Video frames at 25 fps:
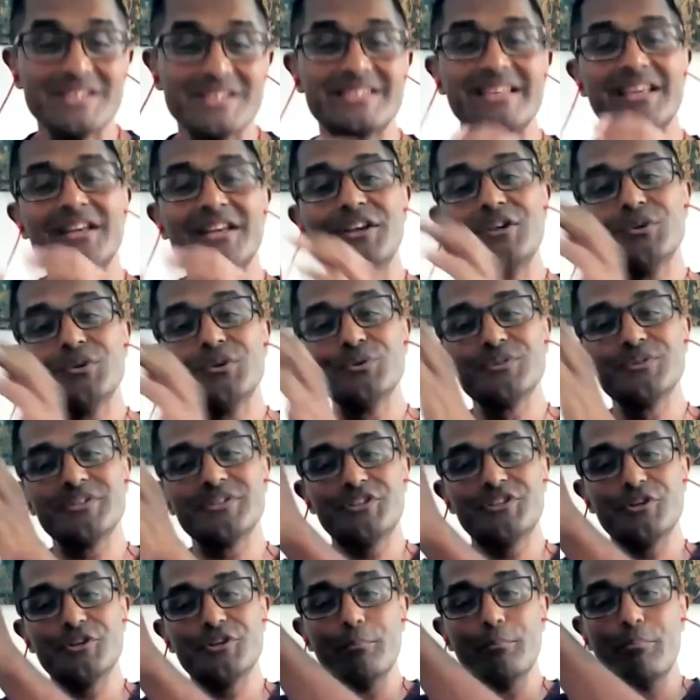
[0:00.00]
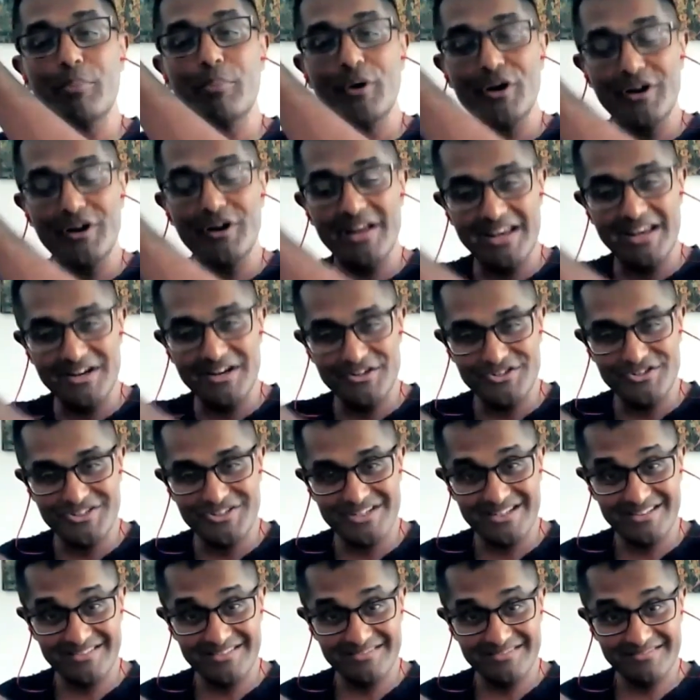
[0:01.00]
Because they can use it to burn
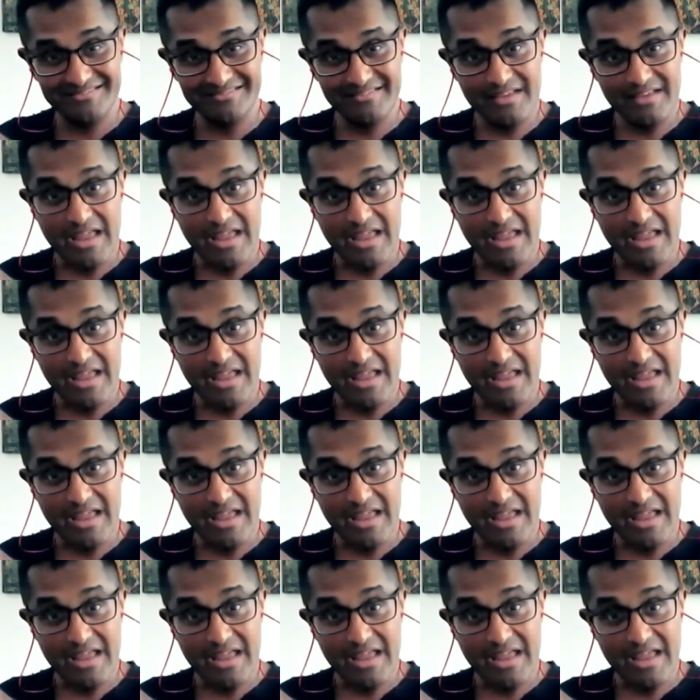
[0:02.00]
energy,